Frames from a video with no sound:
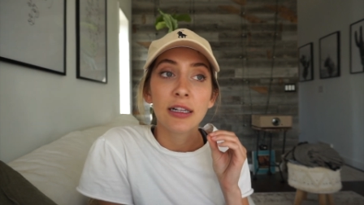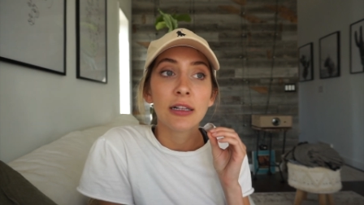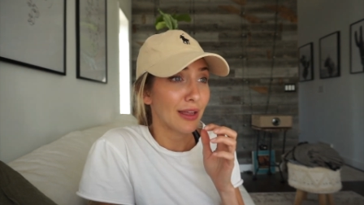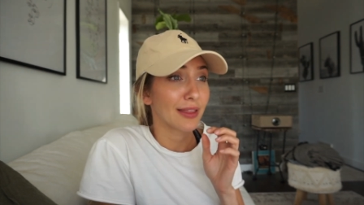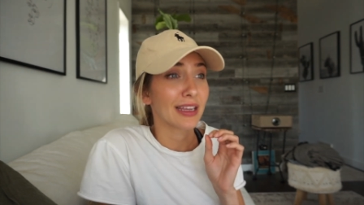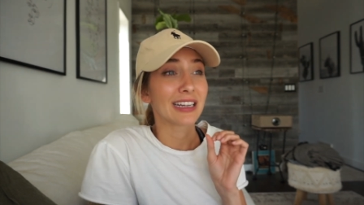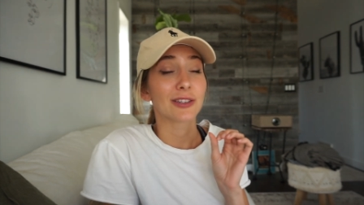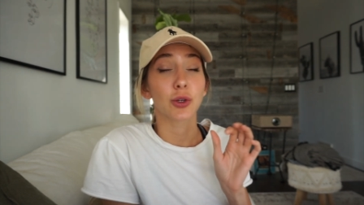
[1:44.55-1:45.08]

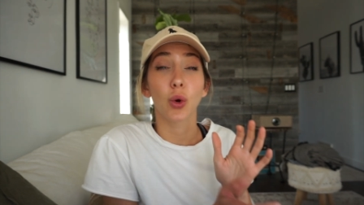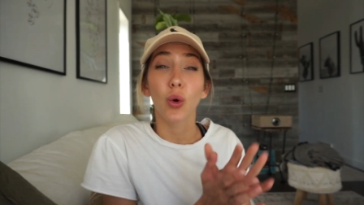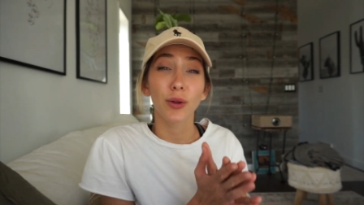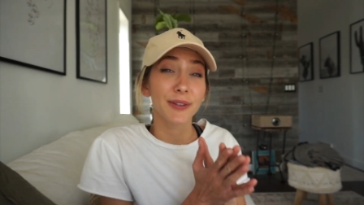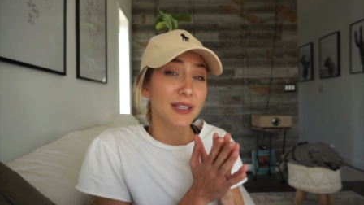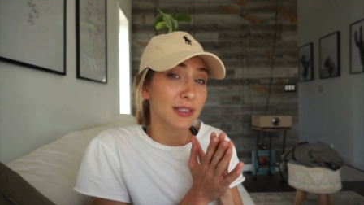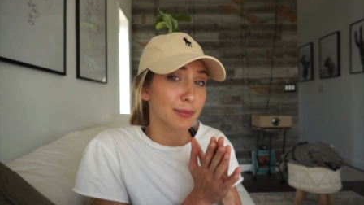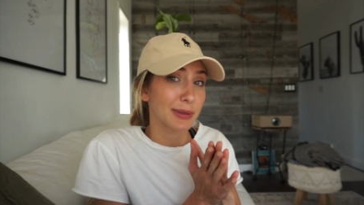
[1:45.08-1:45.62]
And they told
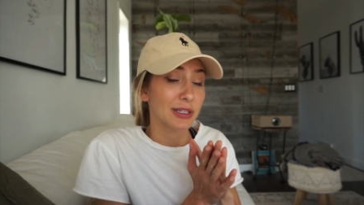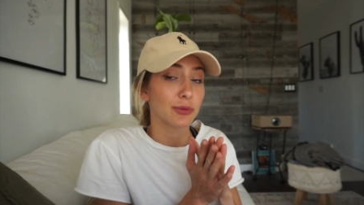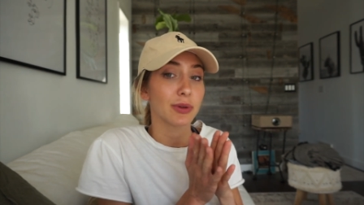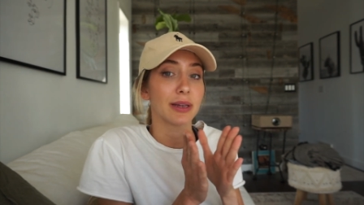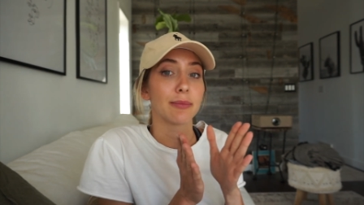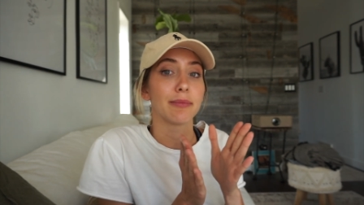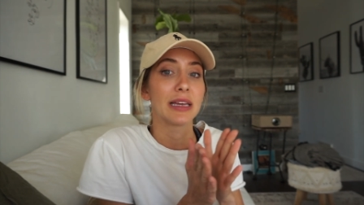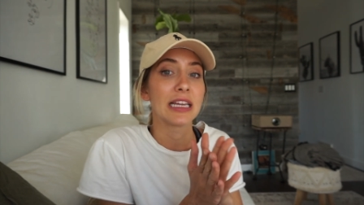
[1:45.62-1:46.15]
us
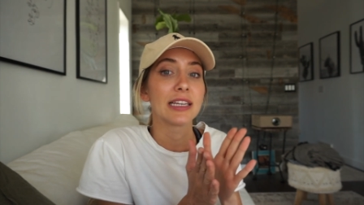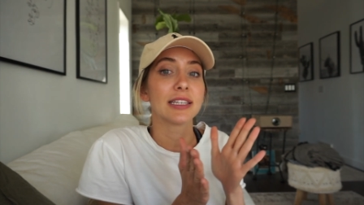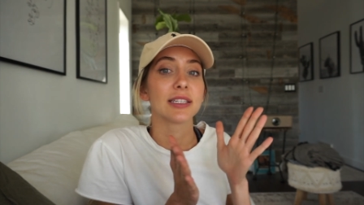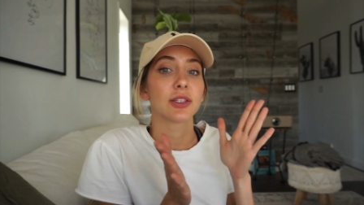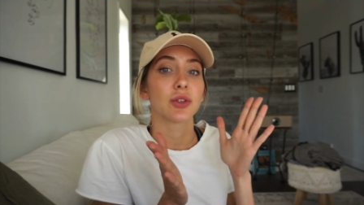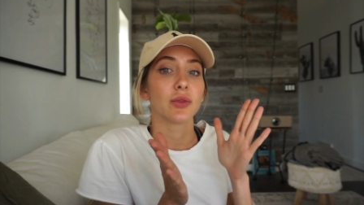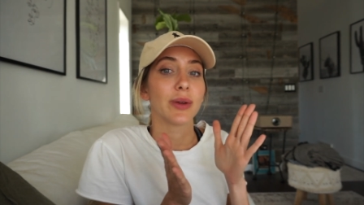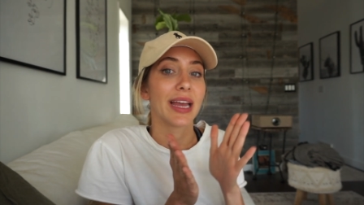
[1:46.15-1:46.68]
between mid
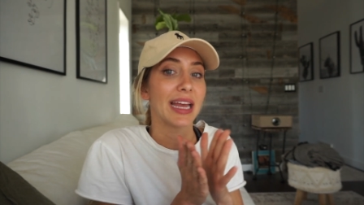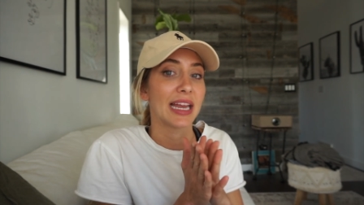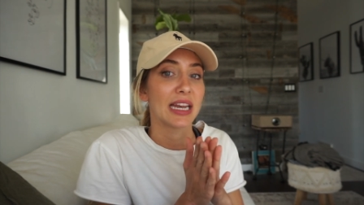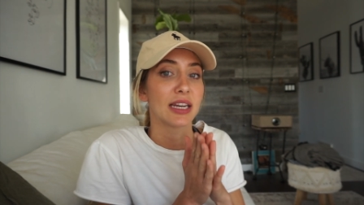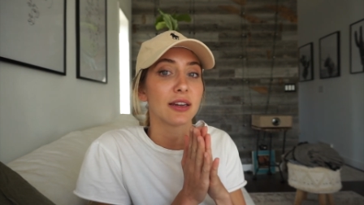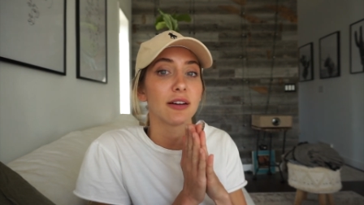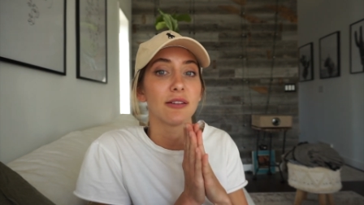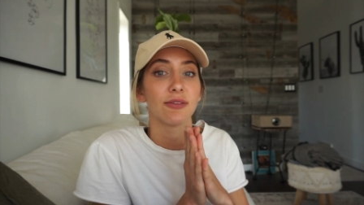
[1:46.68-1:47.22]
to
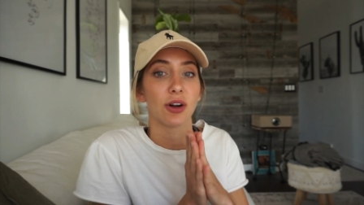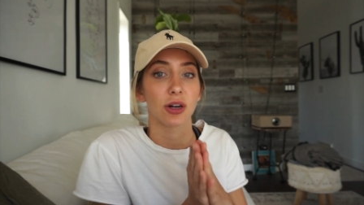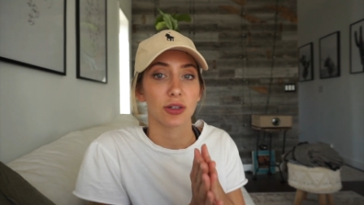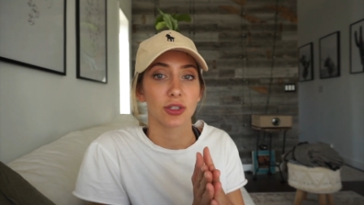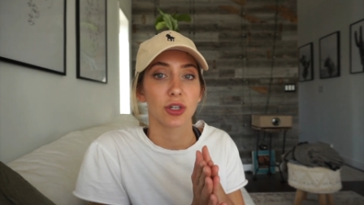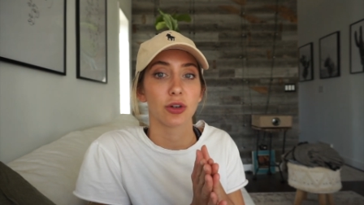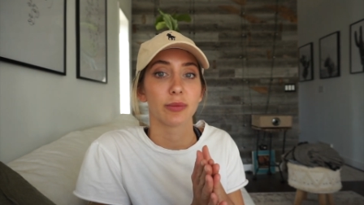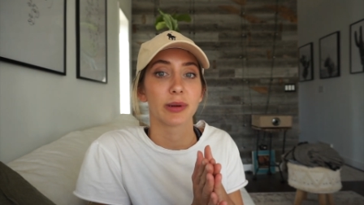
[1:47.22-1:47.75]
end of
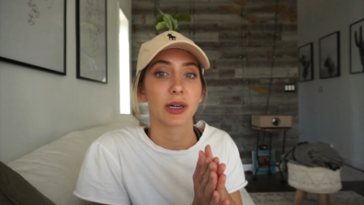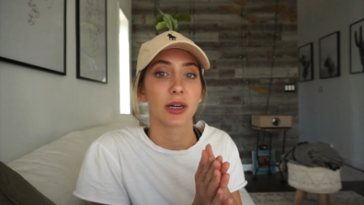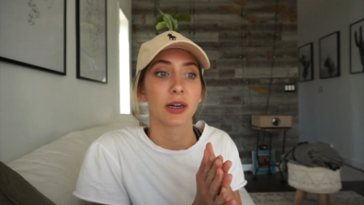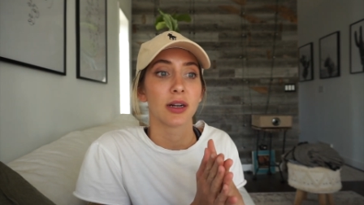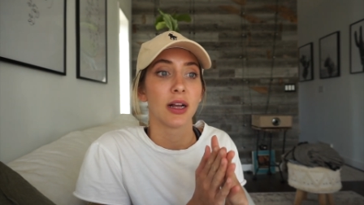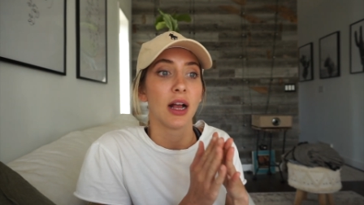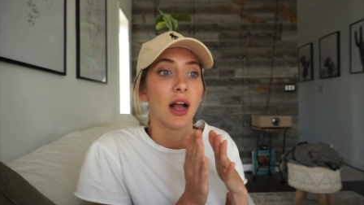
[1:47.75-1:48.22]
October.